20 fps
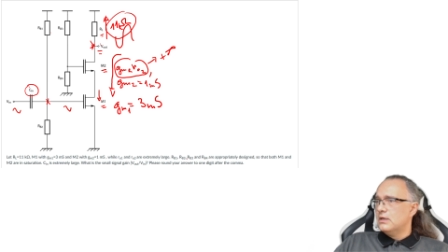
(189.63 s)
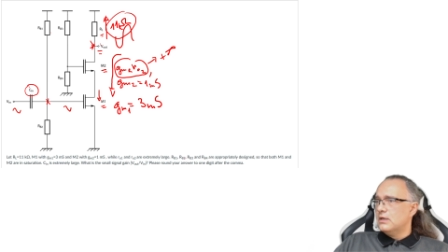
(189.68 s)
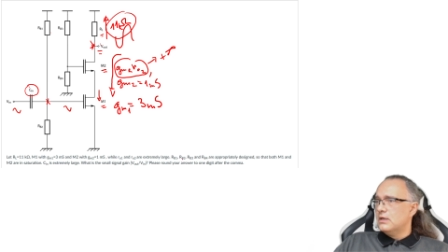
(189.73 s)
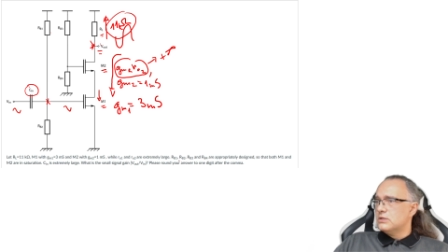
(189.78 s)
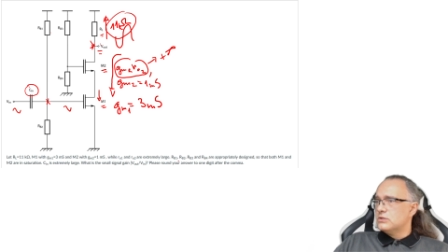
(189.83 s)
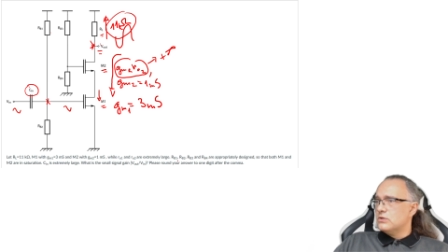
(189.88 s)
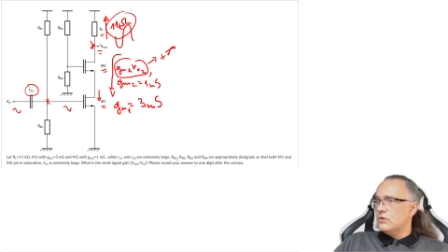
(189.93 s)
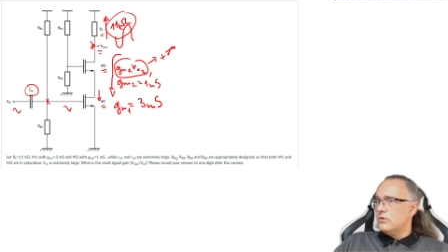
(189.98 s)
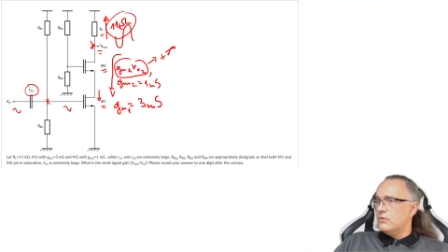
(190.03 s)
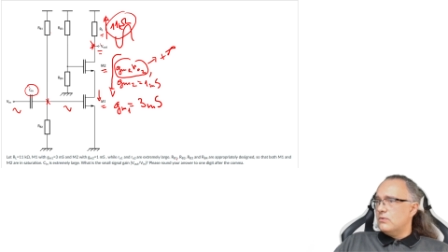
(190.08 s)

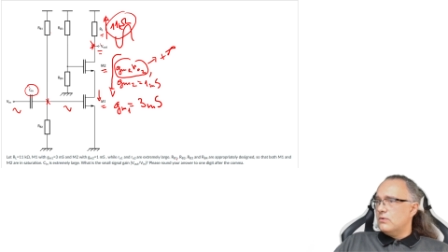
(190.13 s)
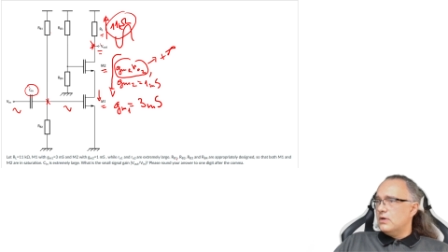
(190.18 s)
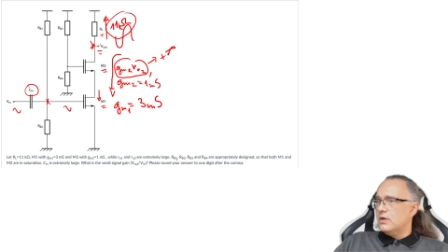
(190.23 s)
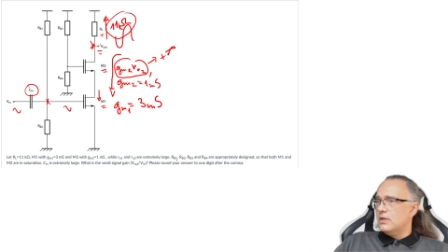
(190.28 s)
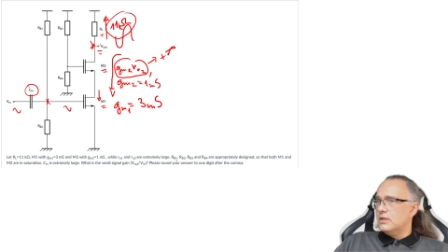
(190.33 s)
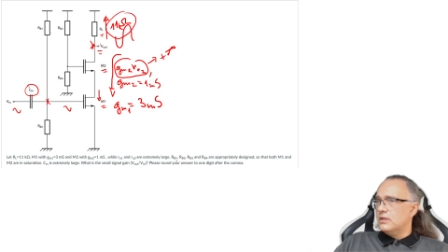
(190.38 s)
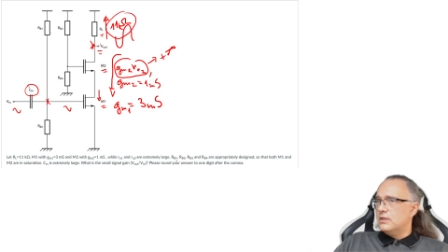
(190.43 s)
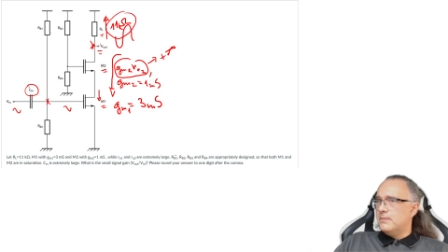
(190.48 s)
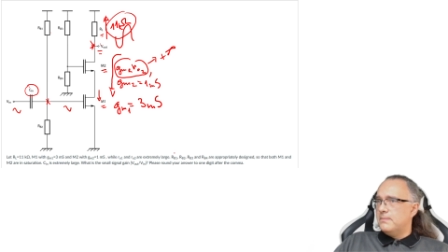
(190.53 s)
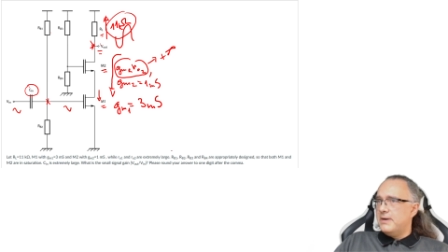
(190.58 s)
So
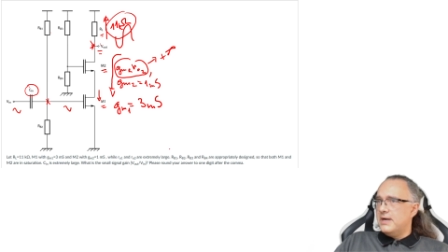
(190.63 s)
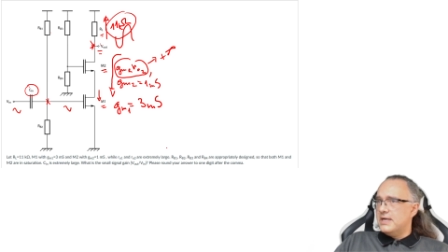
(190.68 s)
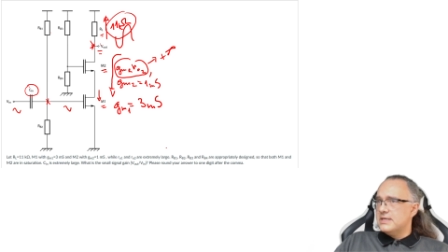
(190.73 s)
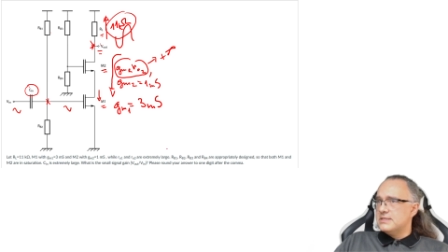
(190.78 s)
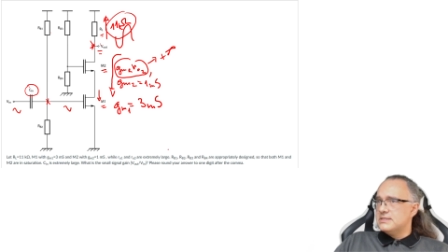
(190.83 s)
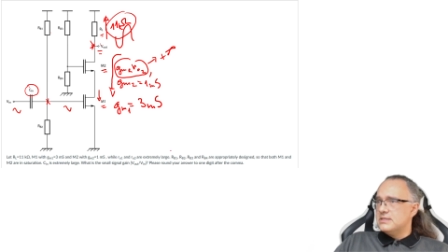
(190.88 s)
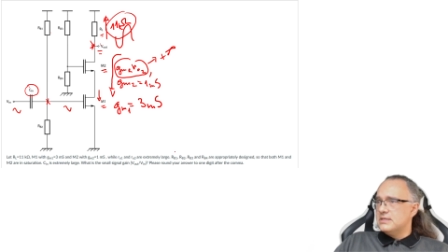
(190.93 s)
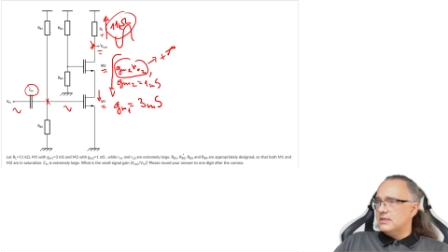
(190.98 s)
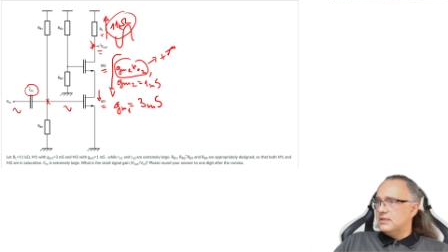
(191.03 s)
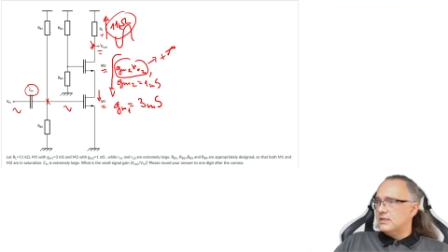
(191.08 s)
the
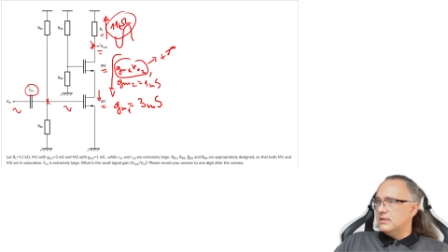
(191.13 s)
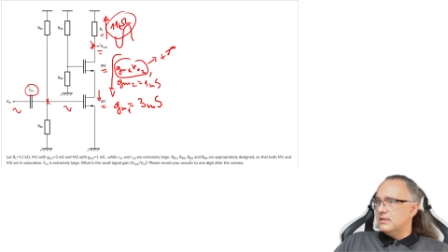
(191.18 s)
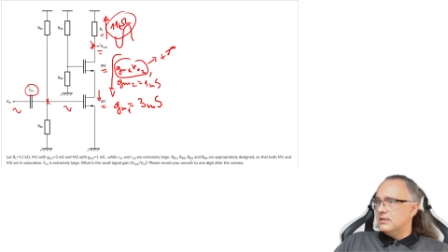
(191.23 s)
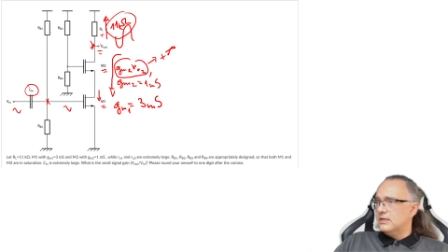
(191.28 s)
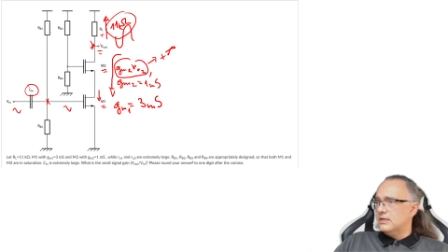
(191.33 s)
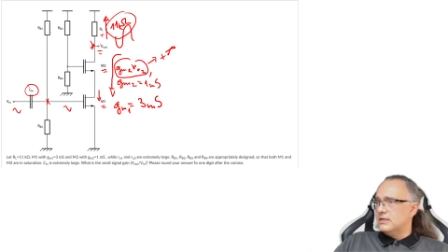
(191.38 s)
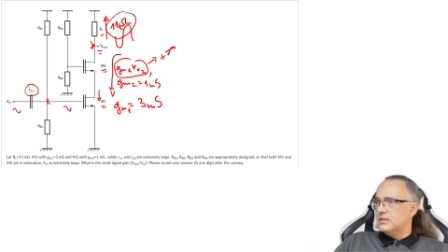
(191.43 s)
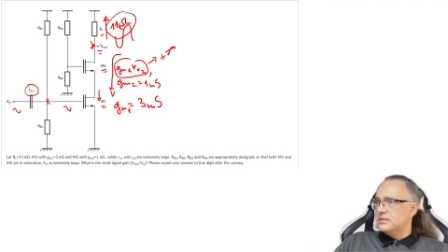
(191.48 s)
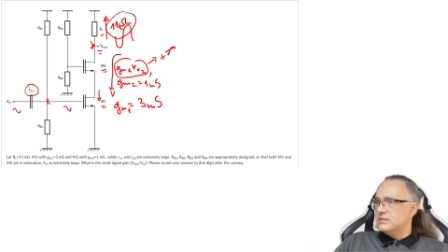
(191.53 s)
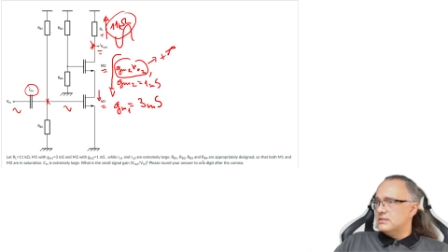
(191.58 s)
biasing
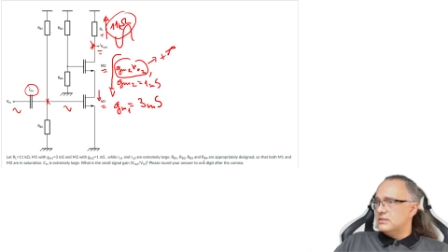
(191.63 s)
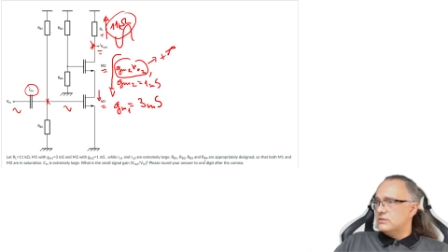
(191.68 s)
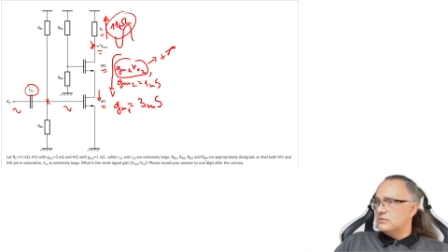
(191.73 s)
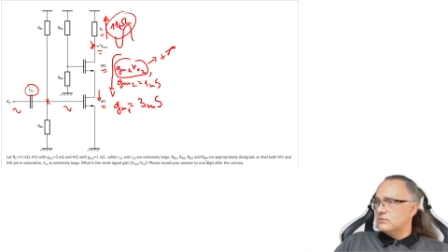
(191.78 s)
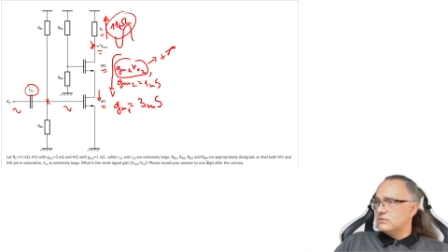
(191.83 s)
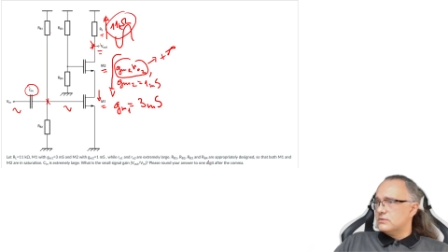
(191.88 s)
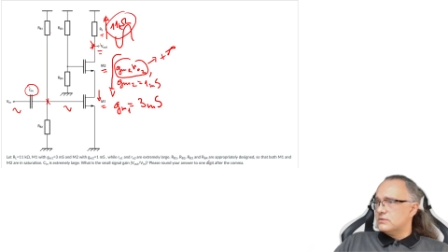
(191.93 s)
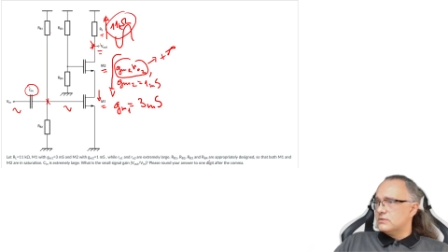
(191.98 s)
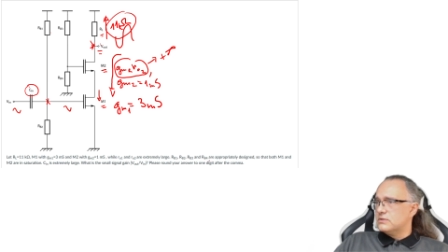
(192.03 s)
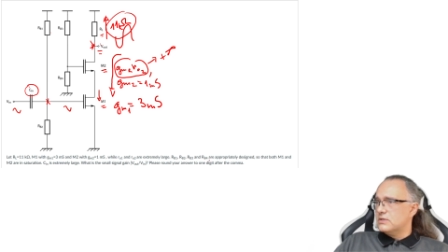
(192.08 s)

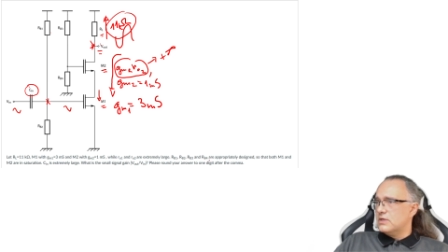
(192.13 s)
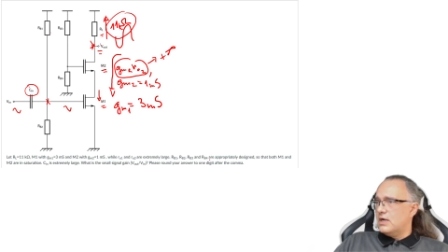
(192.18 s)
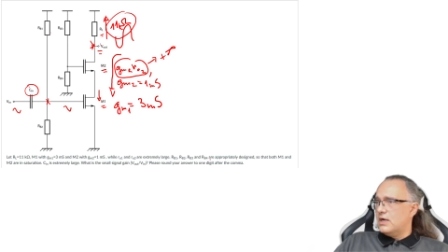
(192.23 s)
resistors